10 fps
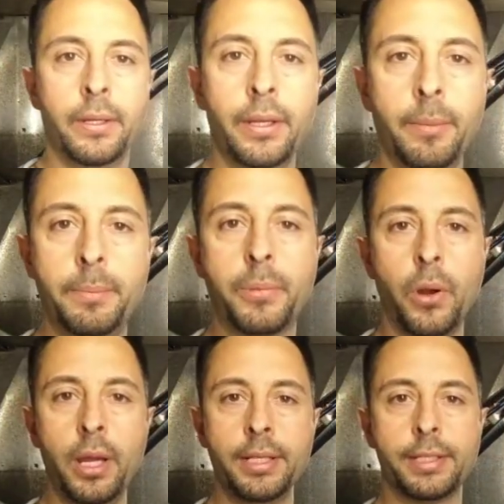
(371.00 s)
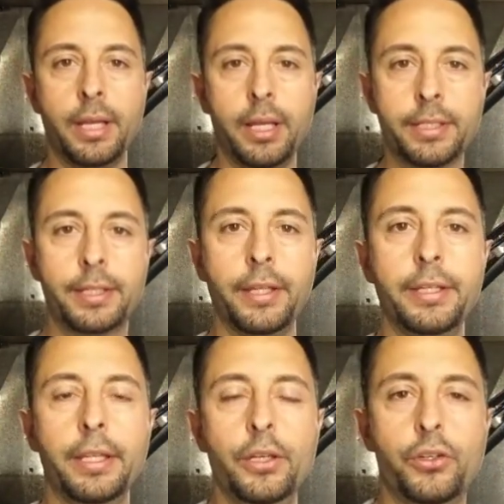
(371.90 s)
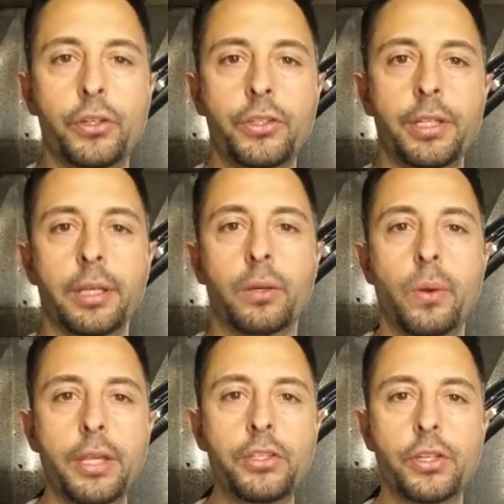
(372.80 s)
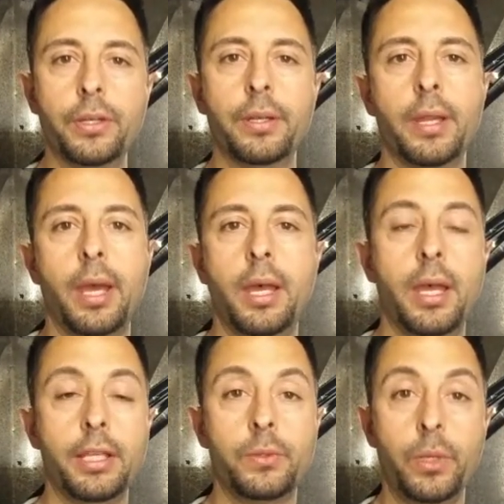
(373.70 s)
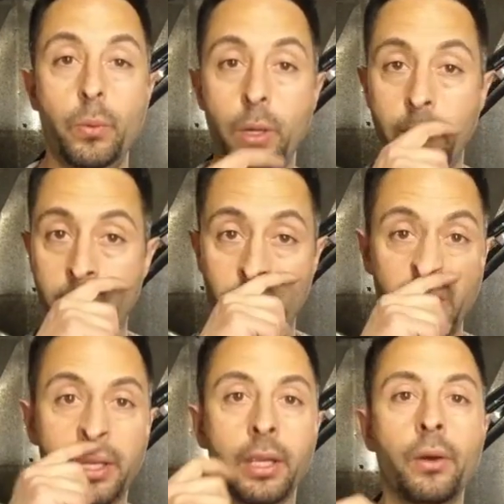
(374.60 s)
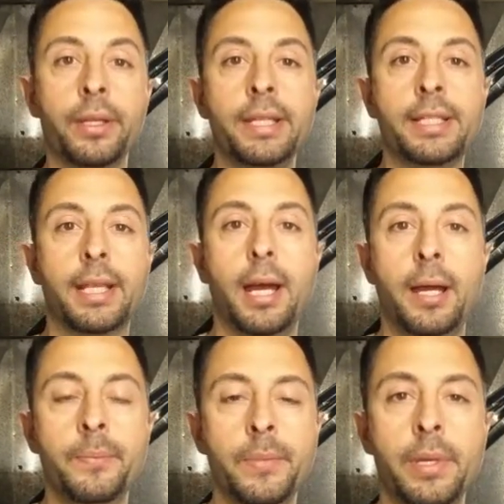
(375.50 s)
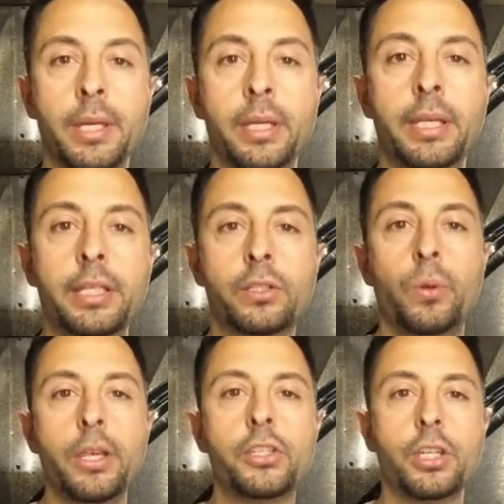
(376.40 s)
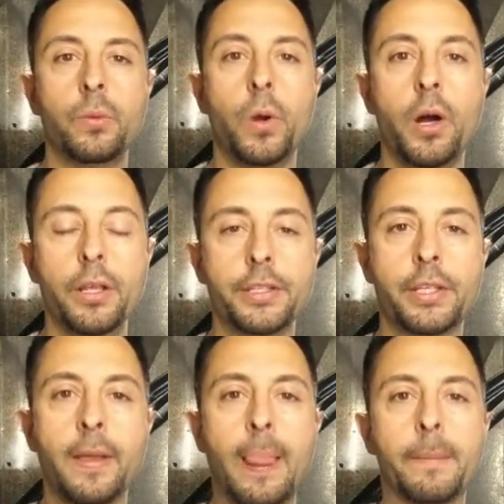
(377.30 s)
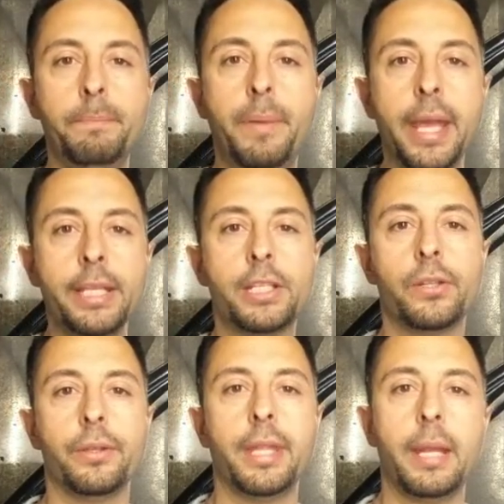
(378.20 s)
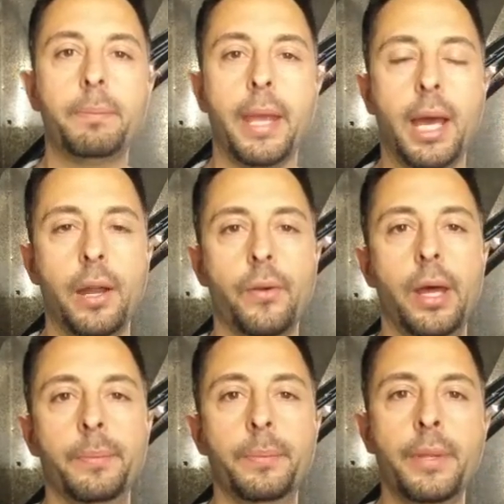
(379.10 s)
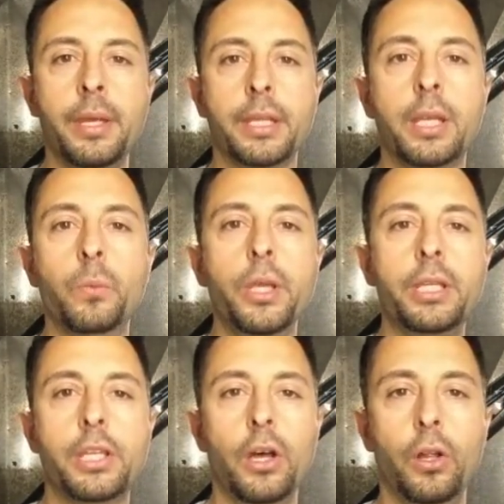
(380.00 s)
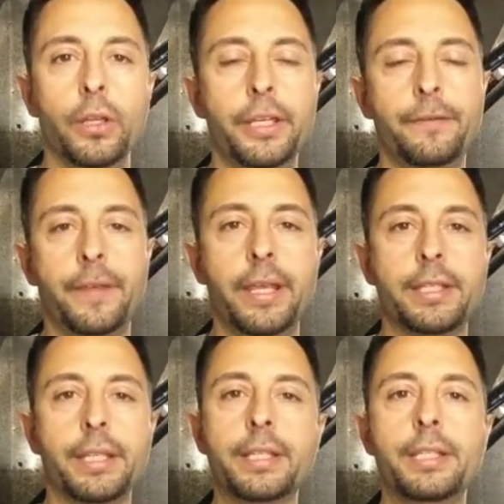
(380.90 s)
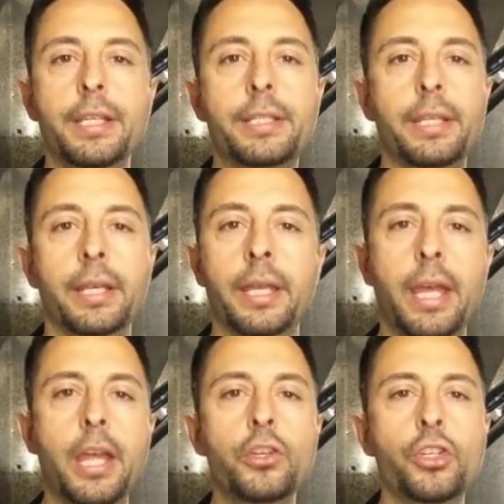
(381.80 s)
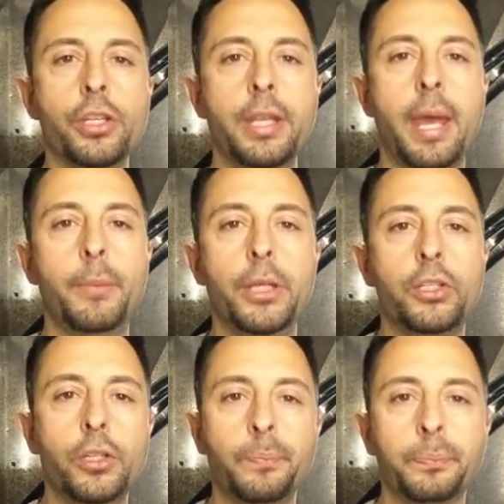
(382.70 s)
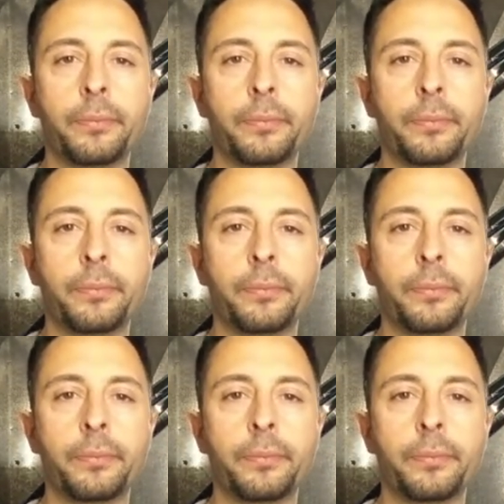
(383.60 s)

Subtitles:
Now Brian's asked an interesting question as we were working on his car. His question was, based on that power run, can we tell if there's existing engine damage?